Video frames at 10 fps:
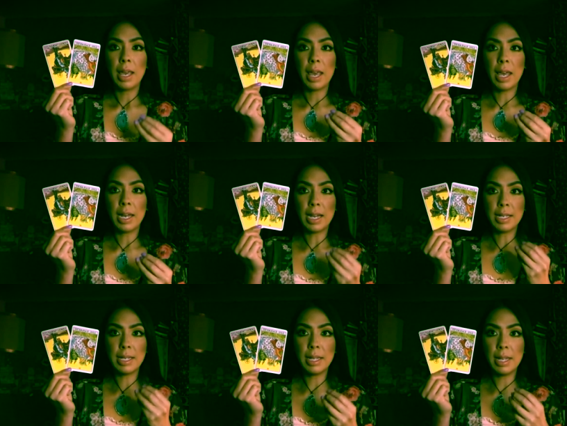And I
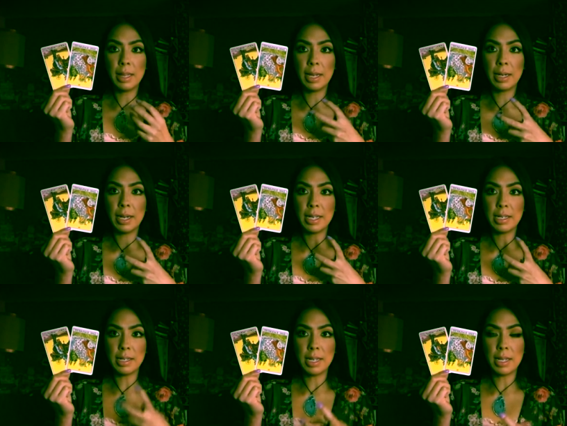see that there is
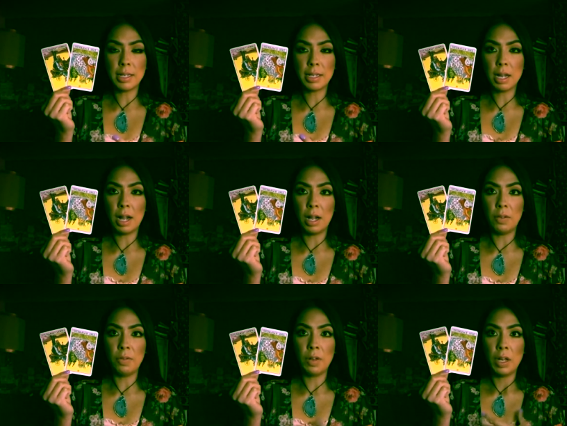a sense
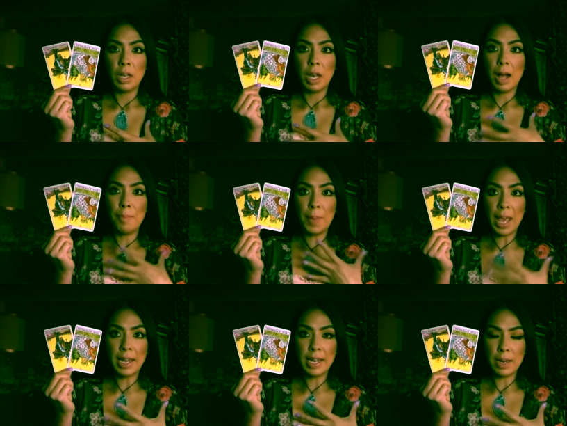of
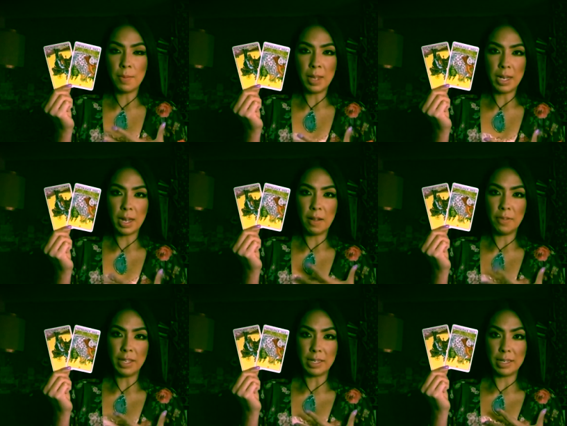abandonment
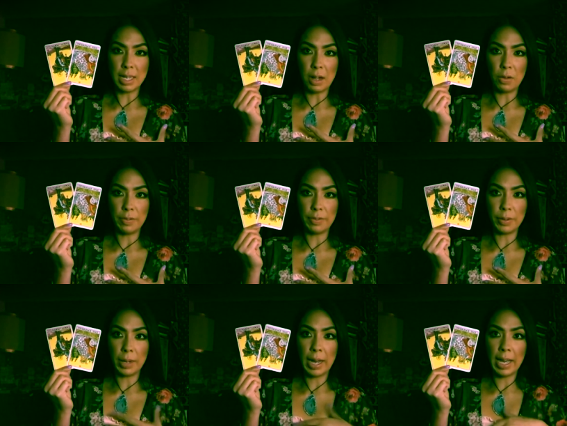of the self,
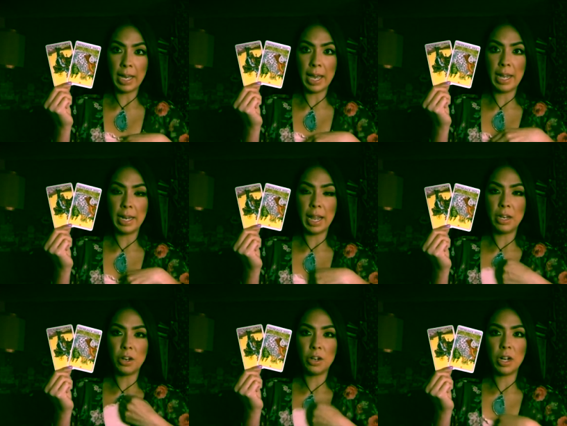okay? And
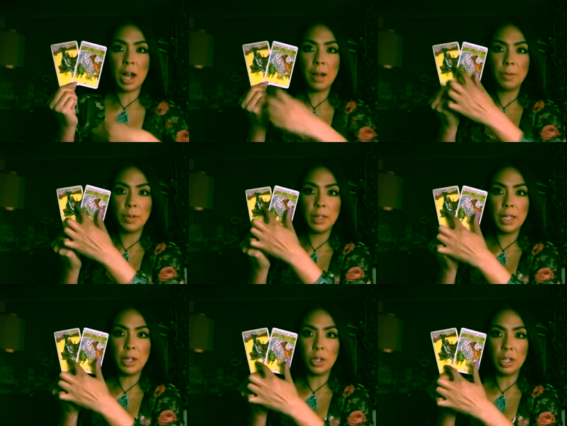and you're not
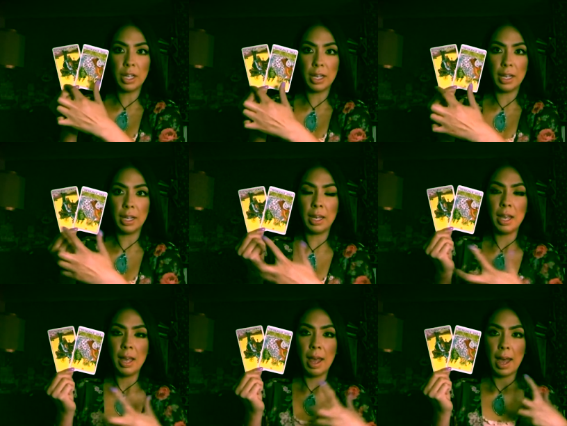really looking
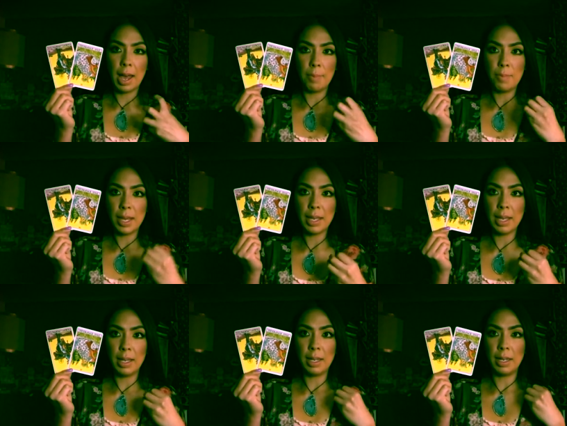at
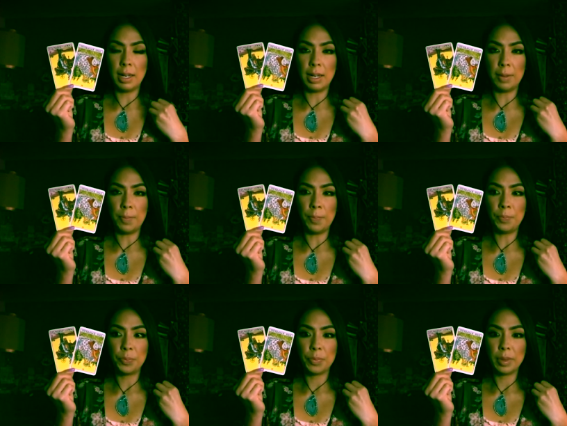making um,
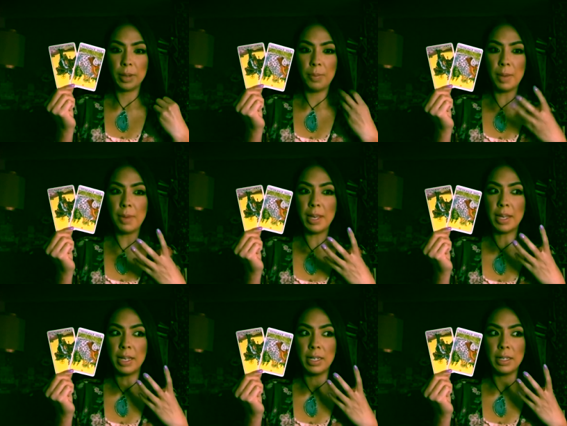maybe
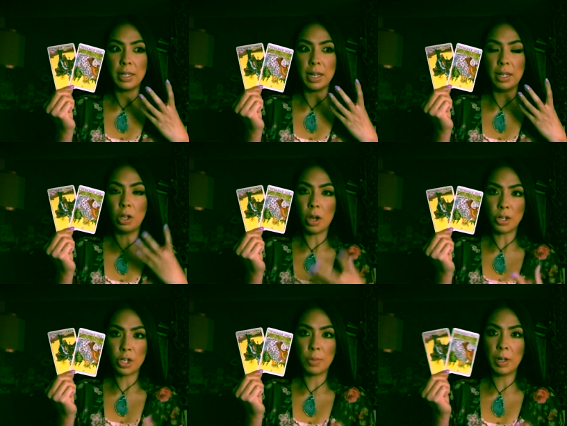a, a
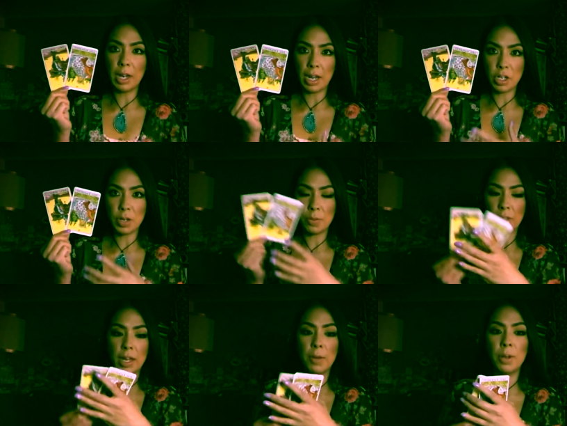long-term connection
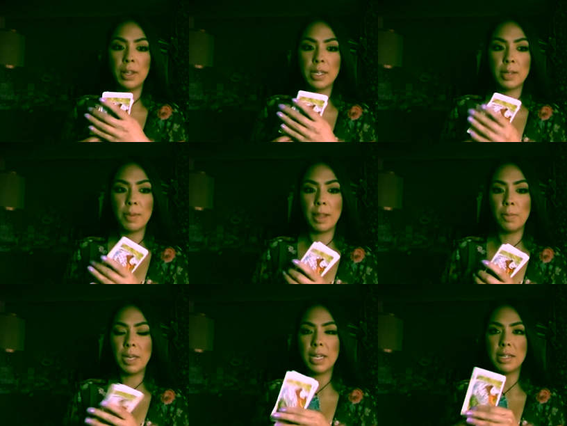with anyone this month
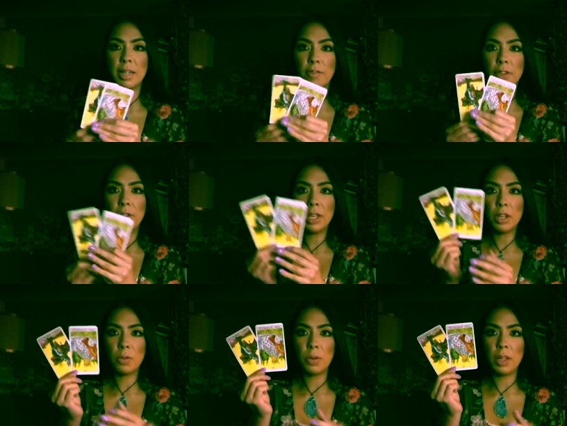because I feel that
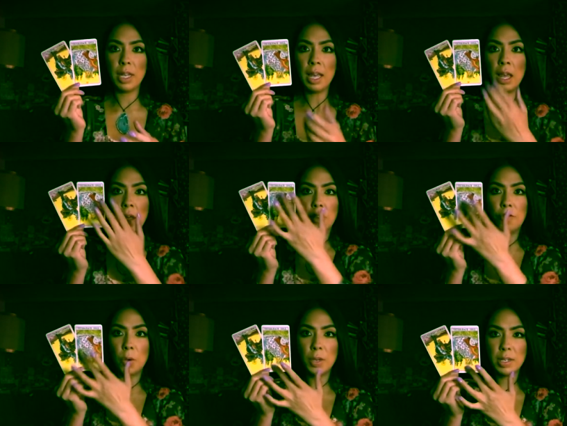you're really
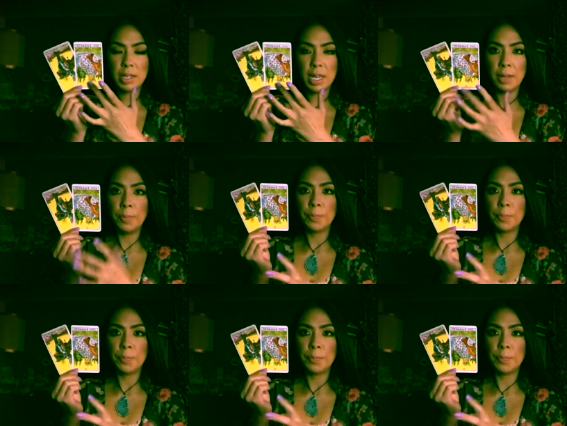focusing